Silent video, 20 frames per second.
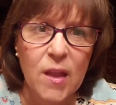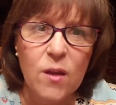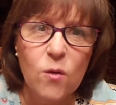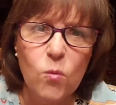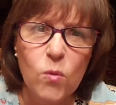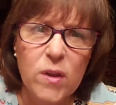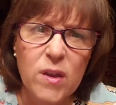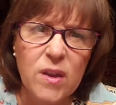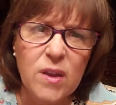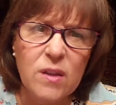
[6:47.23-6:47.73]

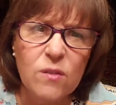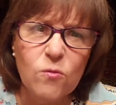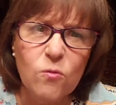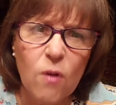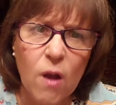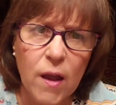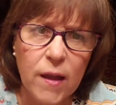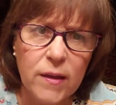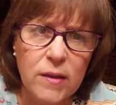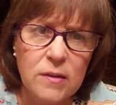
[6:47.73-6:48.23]
And we can
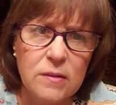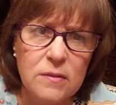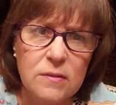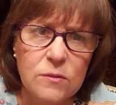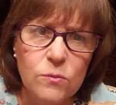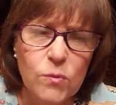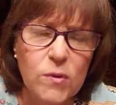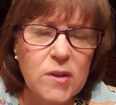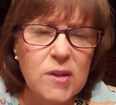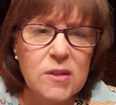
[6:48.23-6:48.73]

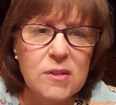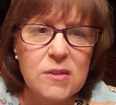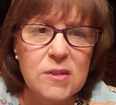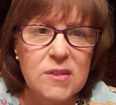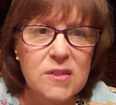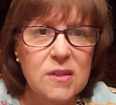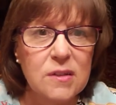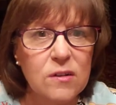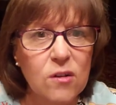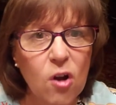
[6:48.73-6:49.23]
write. We can
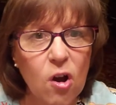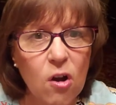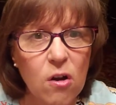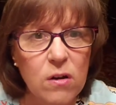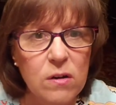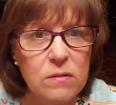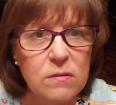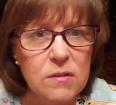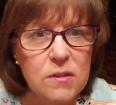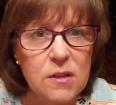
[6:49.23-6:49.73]
send
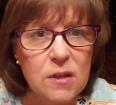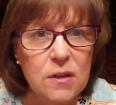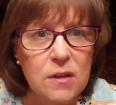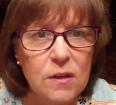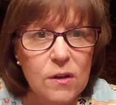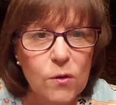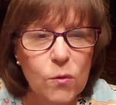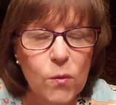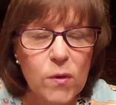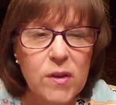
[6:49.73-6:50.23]
cards.
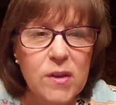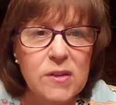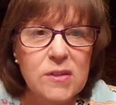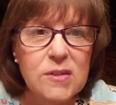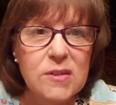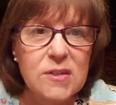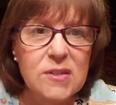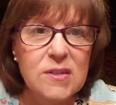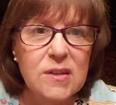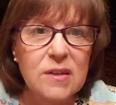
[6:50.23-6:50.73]
We
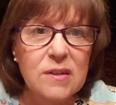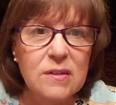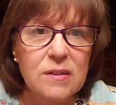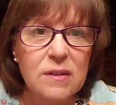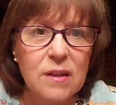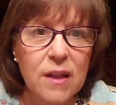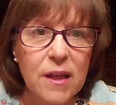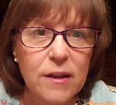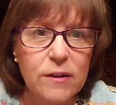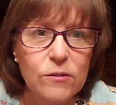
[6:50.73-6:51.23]
can
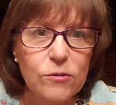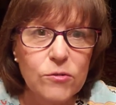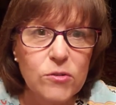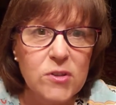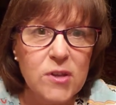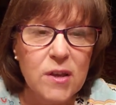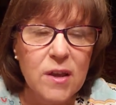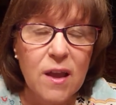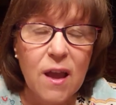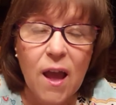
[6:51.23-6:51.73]
send
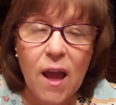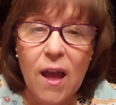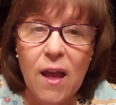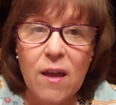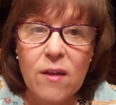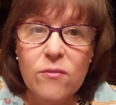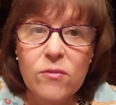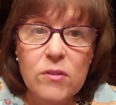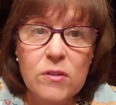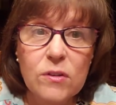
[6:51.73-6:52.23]
letters.
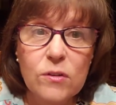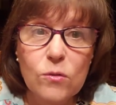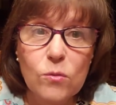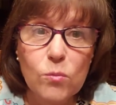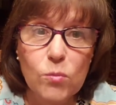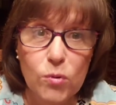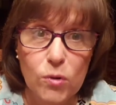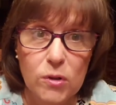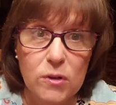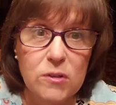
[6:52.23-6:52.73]
I have a little
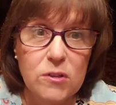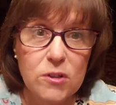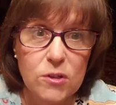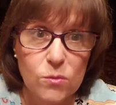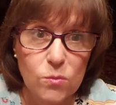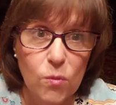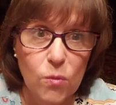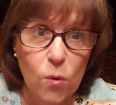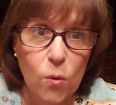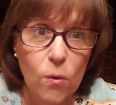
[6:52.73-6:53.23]

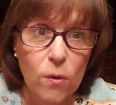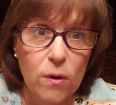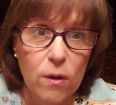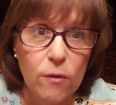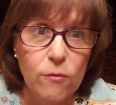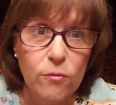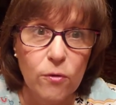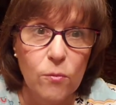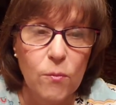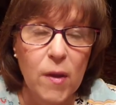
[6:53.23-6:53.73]
bulletin board
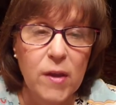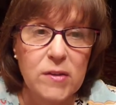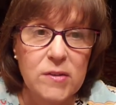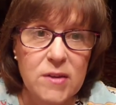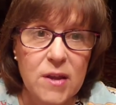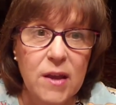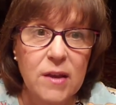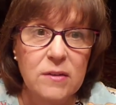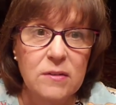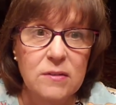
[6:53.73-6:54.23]
over my
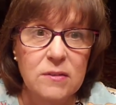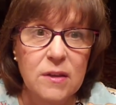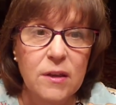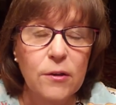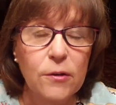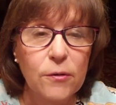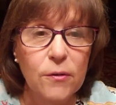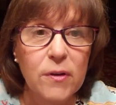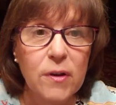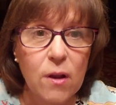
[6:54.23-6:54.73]
desk
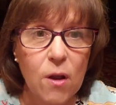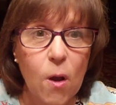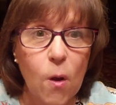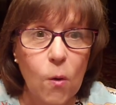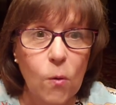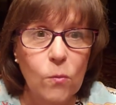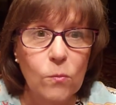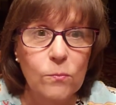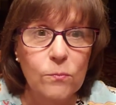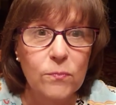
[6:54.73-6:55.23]
here at
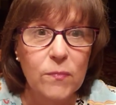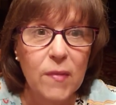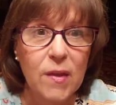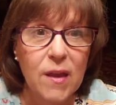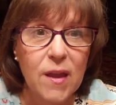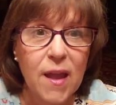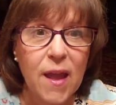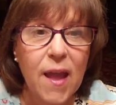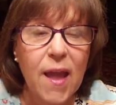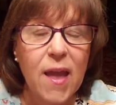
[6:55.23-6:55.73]
home.
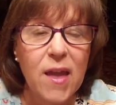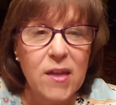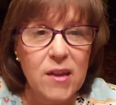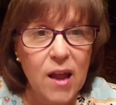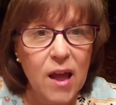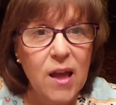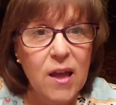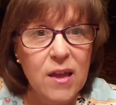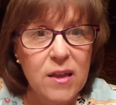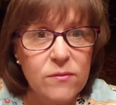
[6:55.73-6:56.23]
And
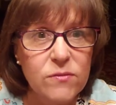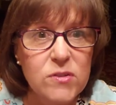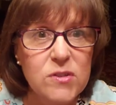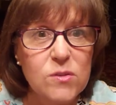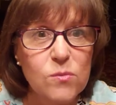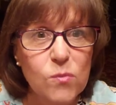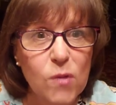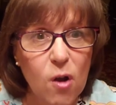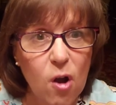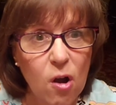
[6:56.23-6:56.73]
I have
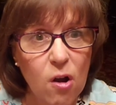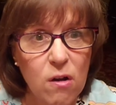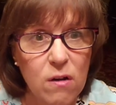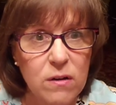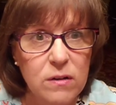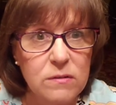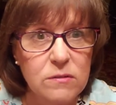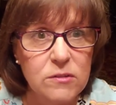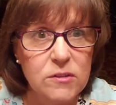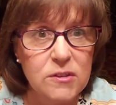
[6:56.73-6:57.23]
some
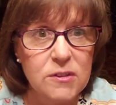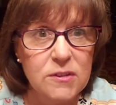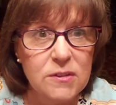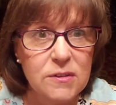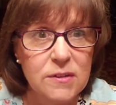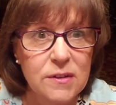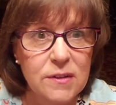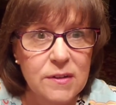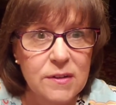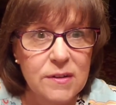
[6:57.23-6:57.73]
cards
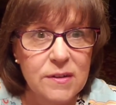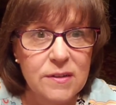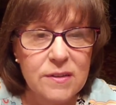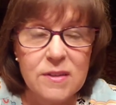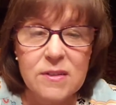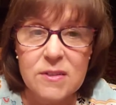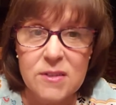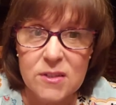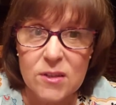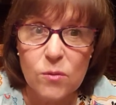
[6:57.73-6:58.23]

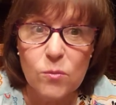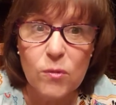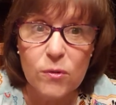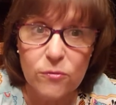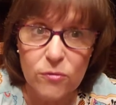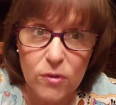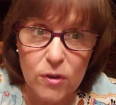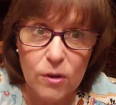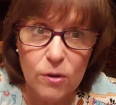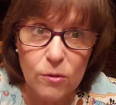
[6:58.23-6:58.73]
that some
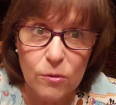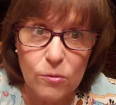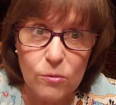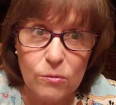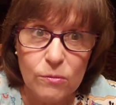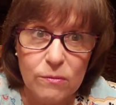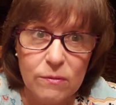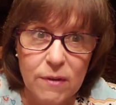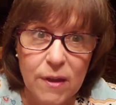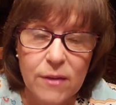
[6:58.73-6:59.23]
of you
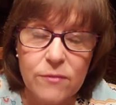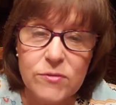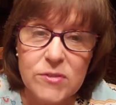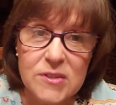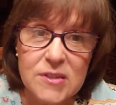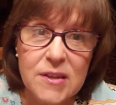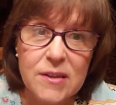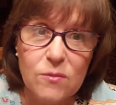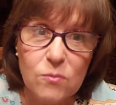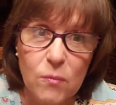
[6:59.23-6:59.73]
have
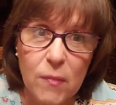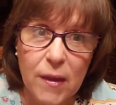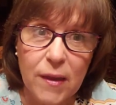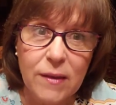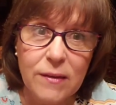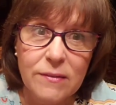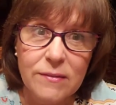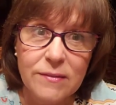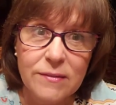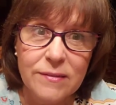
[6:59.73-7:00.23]
sent
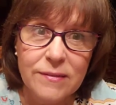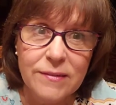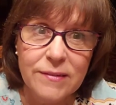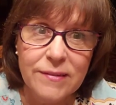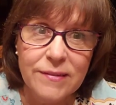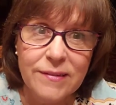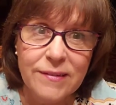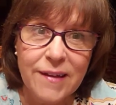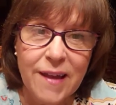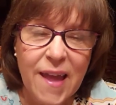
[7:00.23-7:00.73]
me.
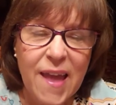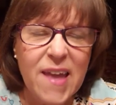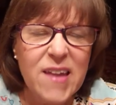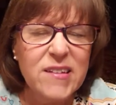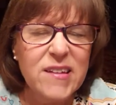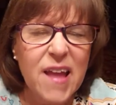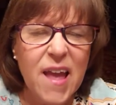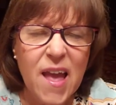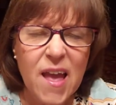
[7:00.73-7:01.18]
And